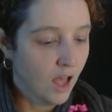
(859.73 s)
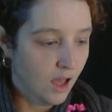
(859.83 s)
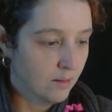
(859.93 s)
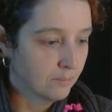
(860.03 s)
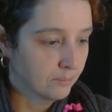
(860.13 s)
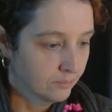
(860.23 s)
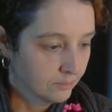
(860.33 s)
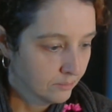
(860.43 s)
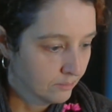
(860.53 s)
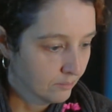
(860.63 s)
I'm
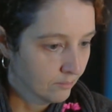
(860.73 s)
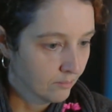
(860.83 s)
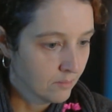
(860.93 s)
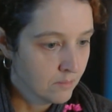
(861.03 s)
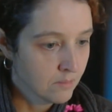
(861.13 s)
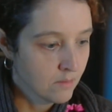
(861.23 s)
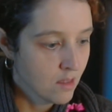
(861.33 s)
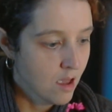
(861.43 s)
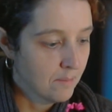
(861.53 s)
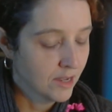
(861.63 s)

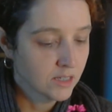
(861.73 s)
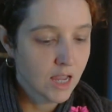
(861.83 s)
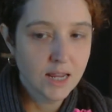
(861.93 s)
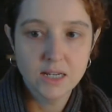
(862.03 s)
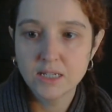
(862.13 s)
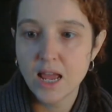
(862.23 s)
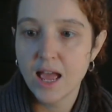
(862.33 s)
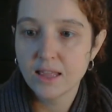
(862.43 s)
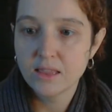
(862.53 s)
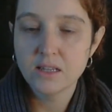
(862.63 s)
I'm excited to
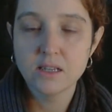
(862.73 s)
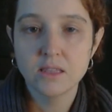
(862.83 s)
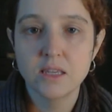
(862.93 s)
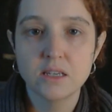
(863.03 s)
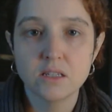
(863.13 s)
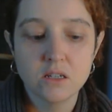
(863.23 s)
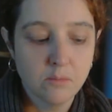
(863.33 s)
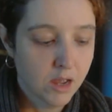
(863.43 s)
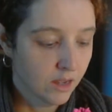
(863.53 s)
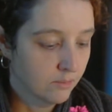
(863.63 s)
add the, these to
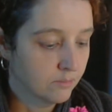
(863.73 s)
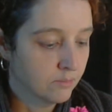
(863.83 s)
my